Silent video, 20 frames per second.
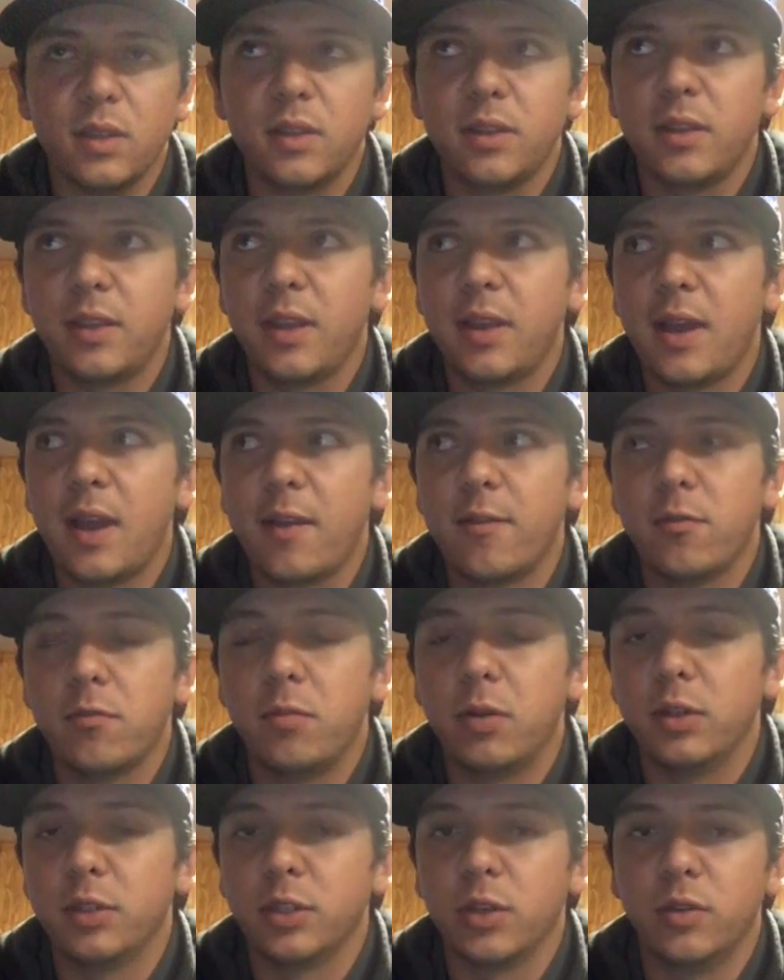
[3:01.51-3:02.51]
and they have a
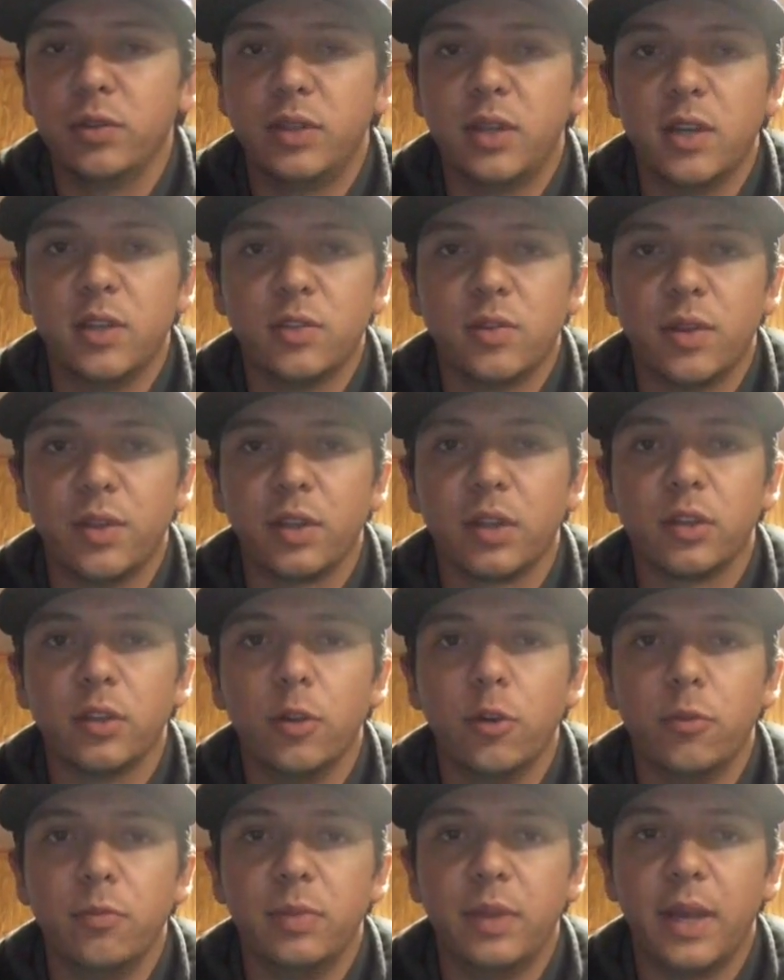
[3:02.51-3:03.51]
bunch of hotels around the
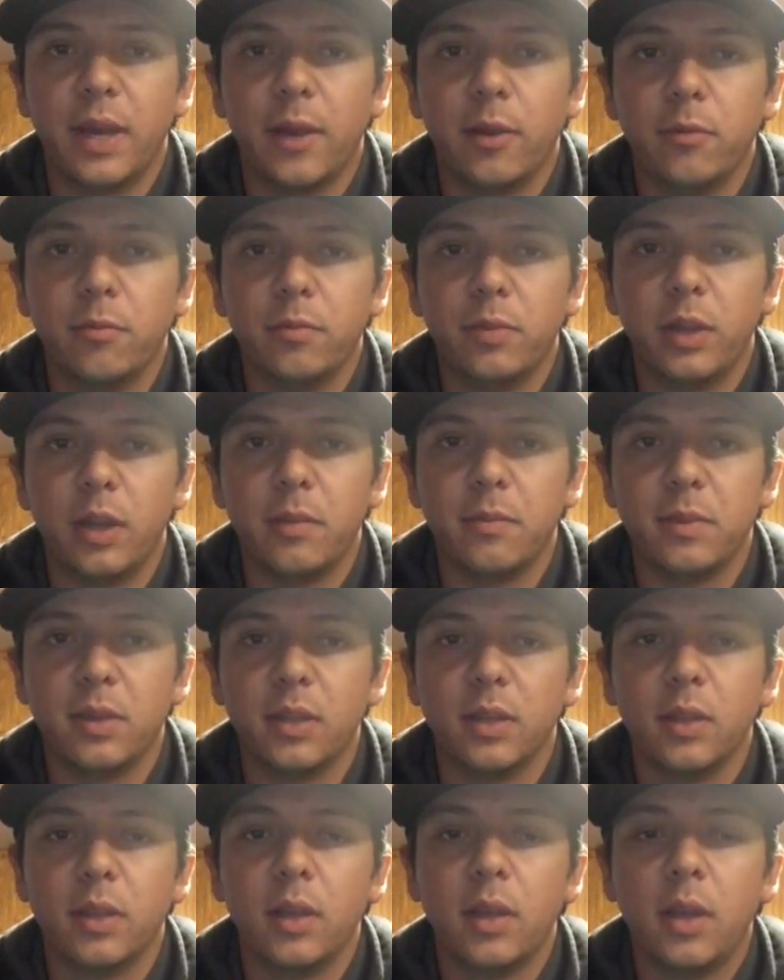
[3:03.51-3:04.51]
globe now. But I
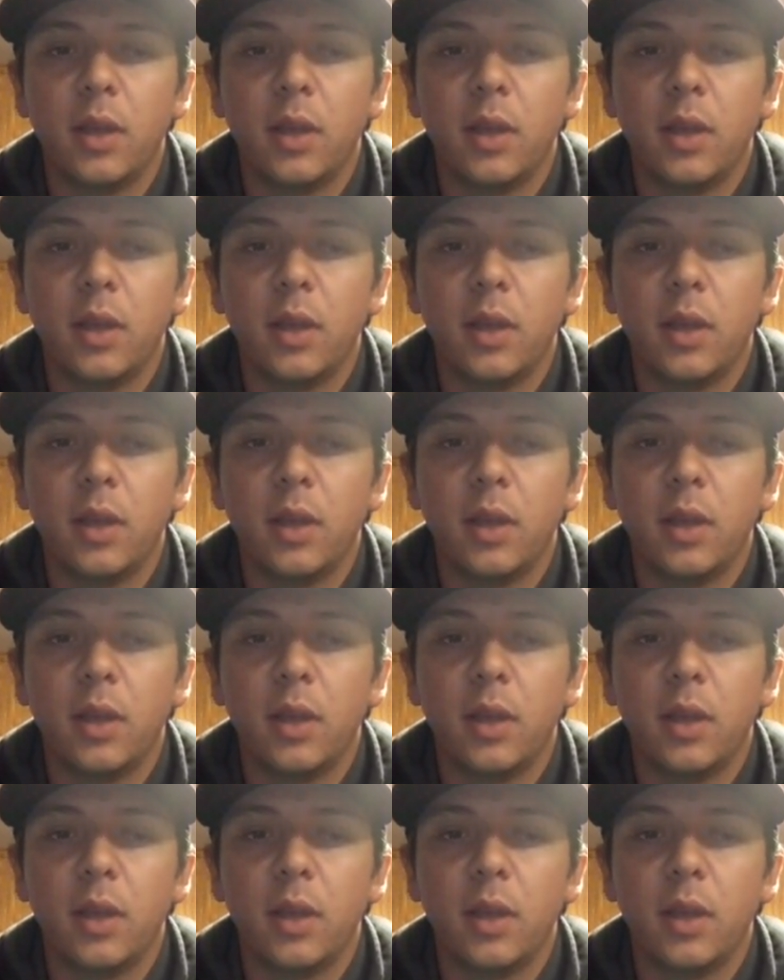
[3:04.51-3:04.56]
mean,